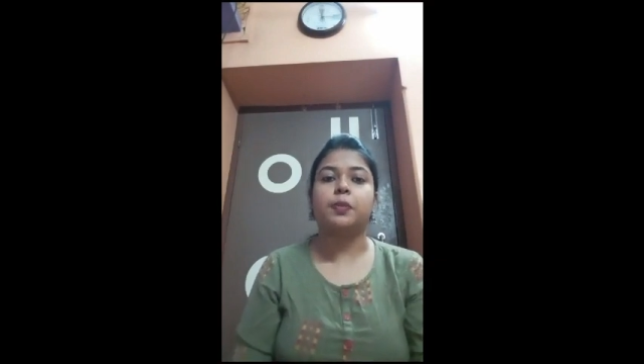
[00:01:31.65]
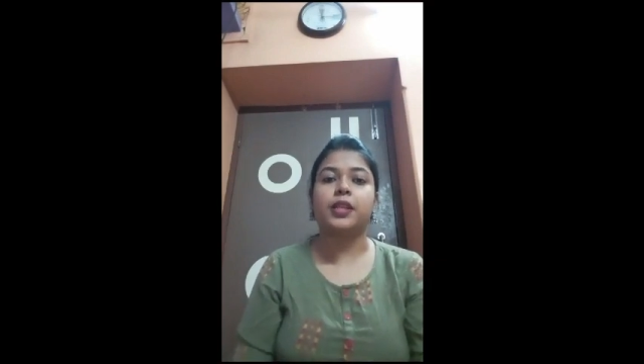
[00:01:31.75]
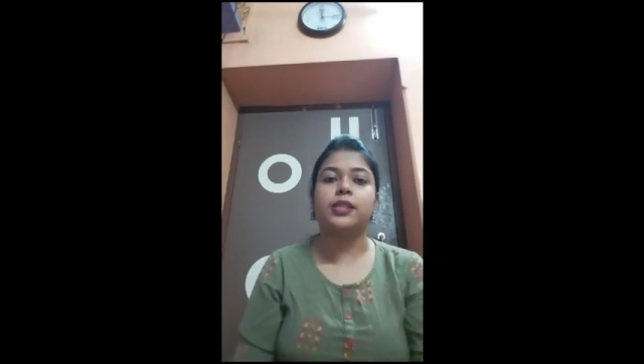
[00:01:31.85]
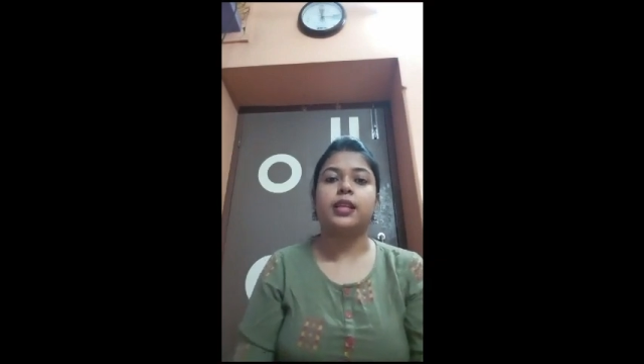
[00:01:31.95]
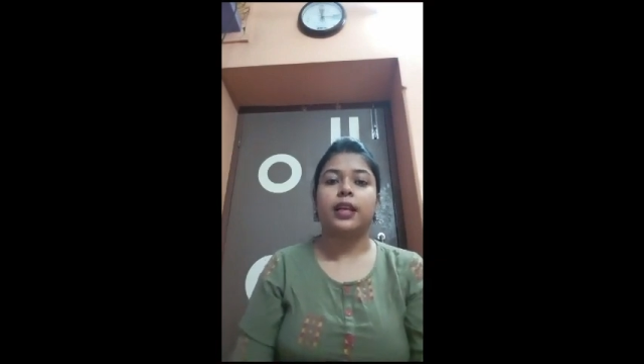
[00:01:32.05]

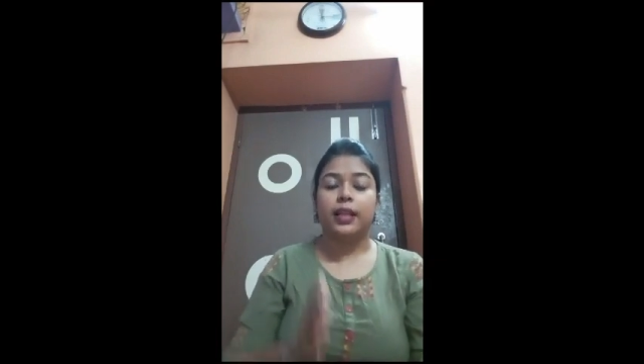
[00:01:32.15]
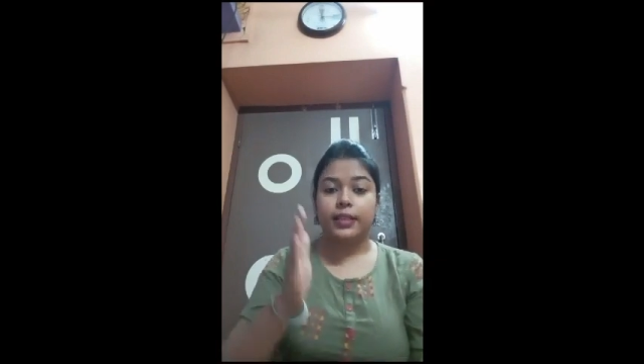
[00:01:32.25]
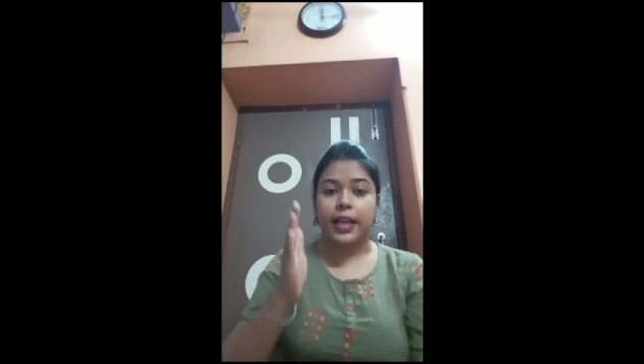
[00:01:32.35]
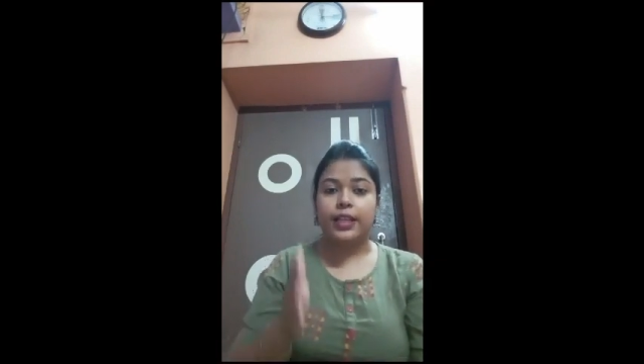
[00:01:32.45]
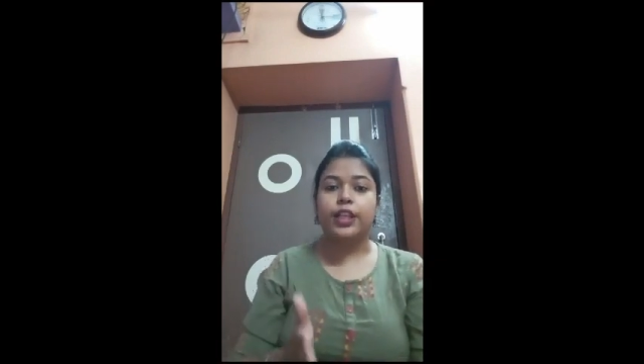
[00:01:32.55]
means
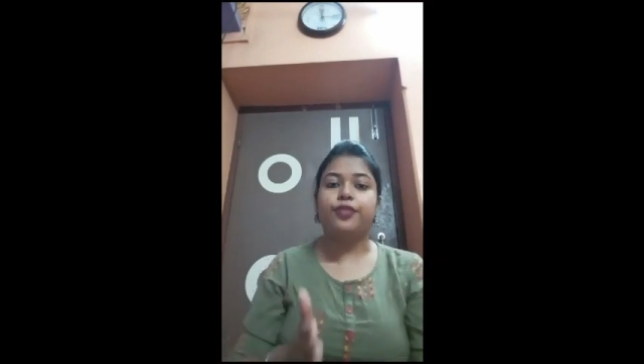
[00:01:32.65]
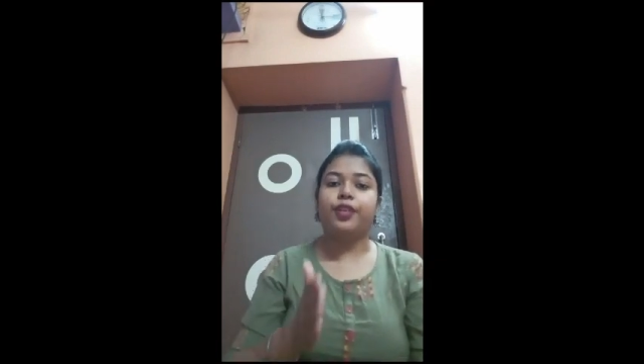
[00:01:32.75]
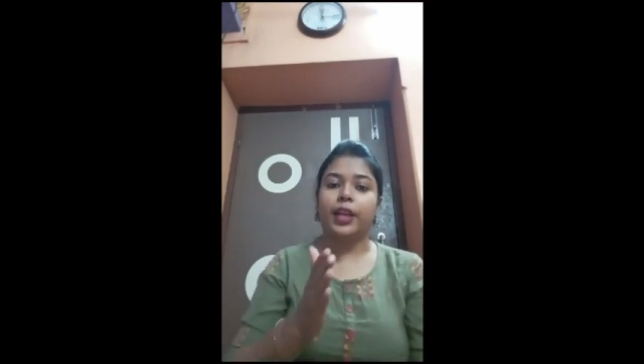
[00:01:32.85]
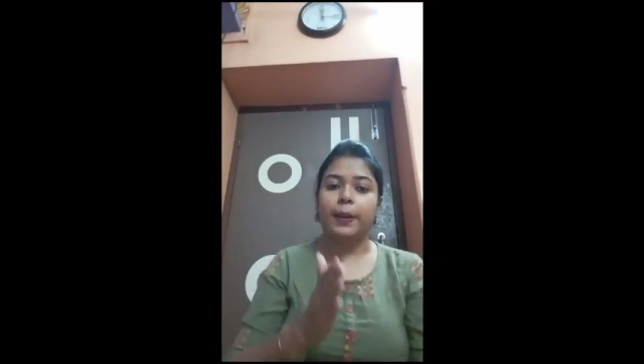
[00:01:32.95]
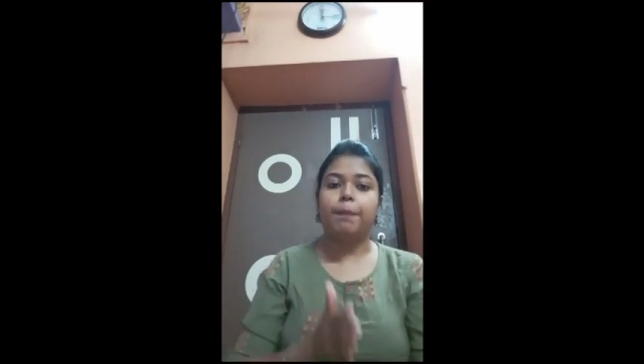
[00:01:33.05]
that
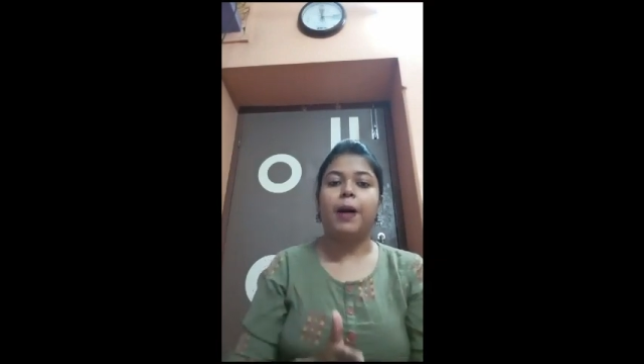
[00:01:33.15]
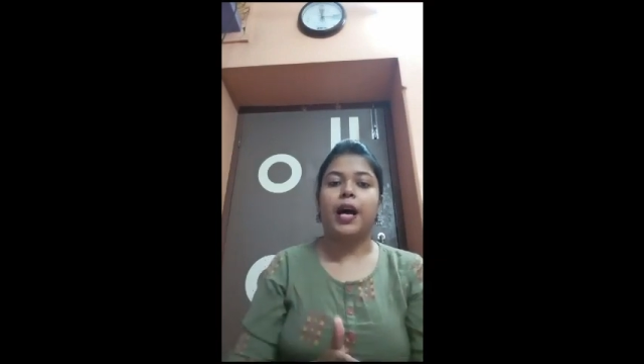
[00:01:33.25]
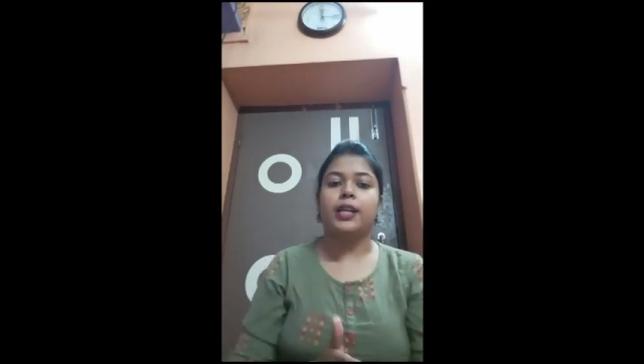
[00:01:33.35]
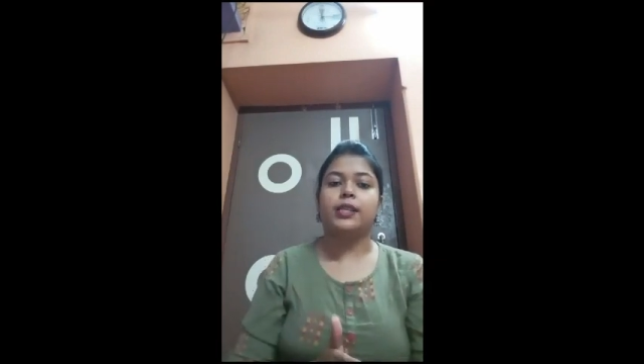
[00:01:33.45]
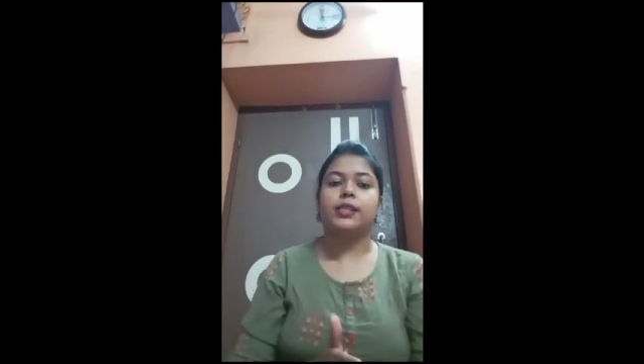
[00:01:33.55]
different
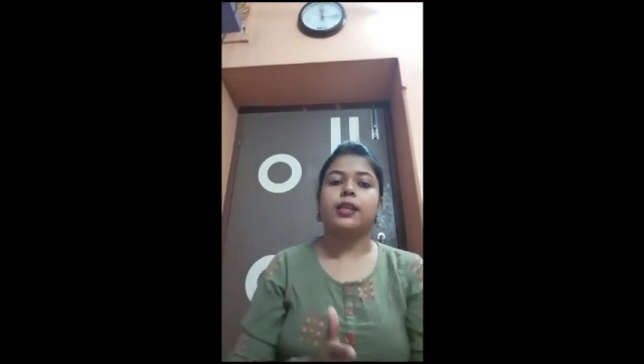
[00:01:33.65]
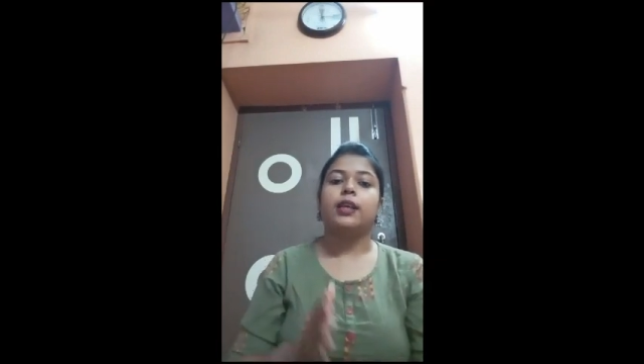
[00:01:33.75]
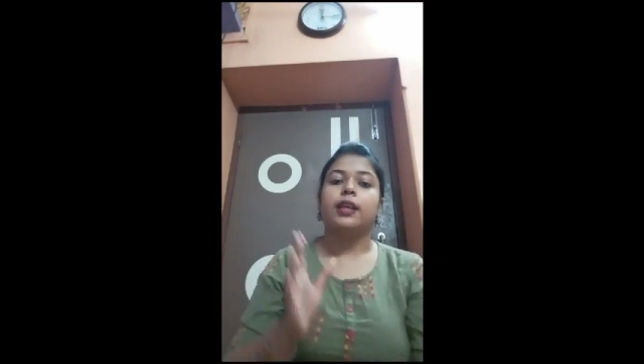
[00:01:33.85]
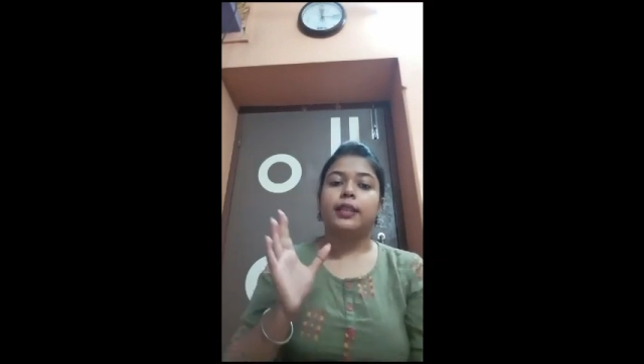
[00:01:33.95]
parts,